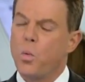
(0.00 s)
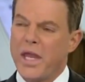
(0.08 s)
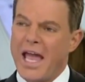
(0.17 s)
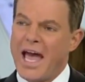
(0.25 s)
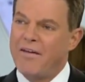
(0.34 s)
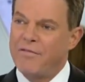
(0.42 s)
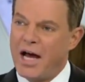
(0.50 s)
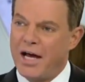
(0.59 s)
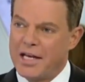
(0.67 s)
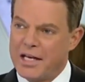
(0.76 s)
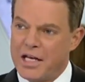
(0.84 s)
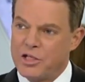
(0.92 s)
We have
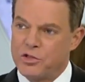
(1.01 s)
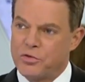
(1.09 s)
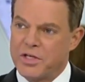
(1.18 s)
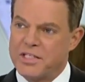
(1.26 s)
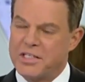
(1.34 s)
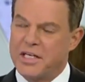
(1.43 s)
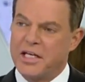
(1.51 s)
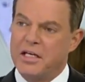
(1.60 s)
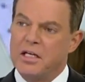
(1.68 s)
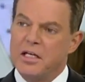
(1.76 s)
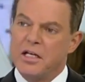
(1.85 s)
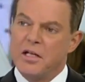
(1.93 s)
not in history
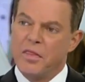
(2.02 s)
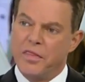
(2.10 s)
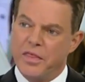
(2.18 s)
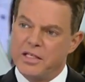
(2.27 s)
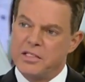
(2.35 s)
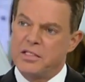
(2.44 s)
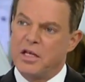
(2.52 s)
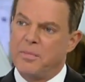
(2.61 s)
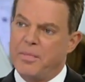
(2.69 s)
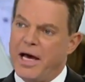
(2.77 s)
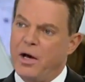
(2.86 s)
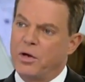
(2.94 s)
seen this
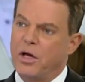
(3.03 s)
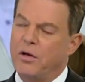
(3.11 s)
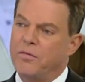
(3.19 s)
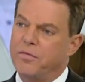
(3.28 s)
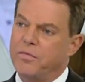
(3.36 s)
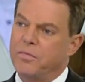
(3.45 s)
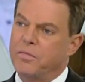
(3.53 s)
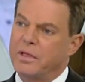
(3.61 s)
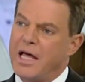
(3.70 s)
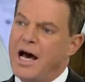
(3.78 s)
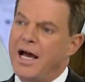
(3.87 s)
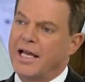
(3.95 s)
amount of
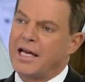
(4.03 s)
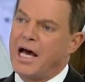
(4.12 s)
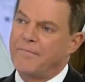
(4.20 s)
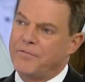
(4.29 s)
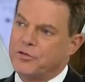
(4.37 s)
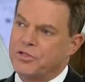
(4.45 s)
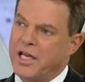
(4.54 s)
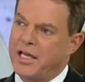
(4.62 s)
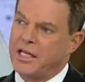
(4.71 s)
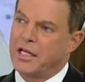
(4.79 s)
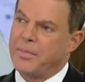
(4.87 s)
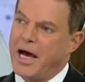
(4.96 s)
lying and
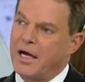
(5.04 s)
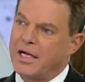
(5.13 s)
obfuscating